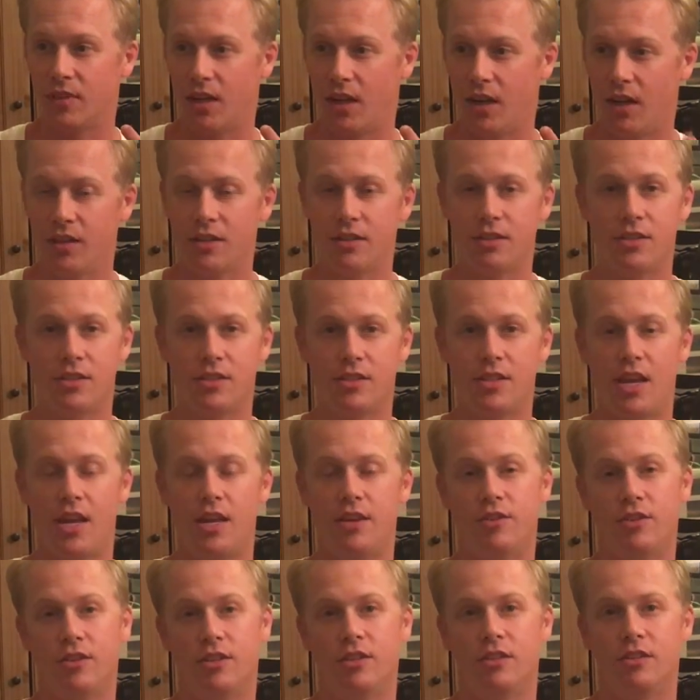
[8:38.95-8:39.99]
other
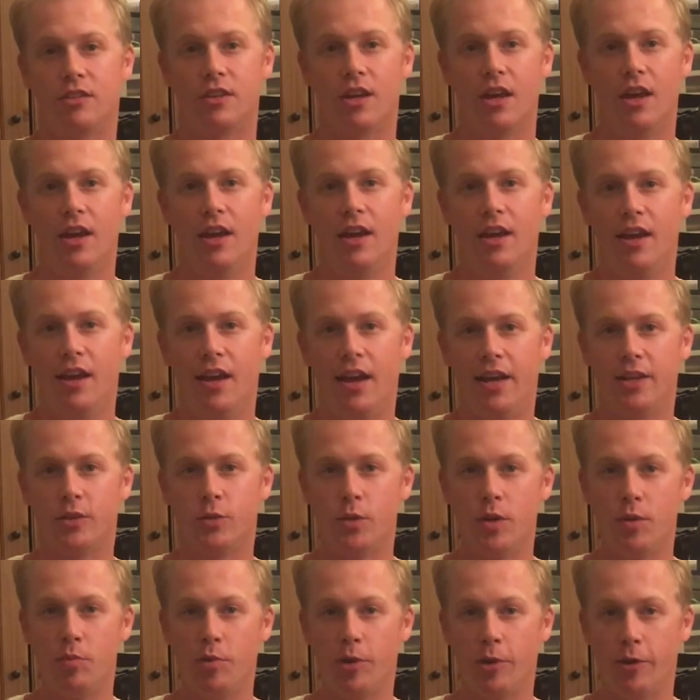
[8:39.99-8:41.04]
stages as
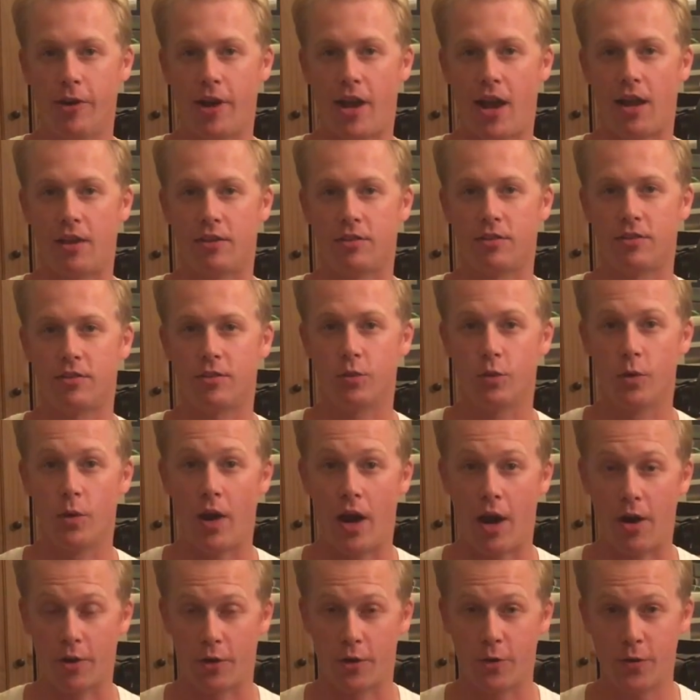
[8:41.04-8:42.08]
we progress through
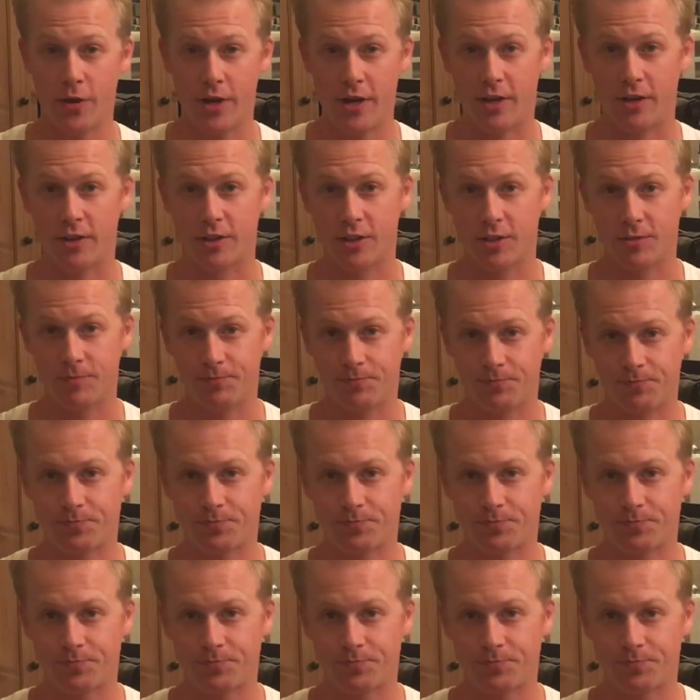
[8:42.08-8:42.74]
our careers.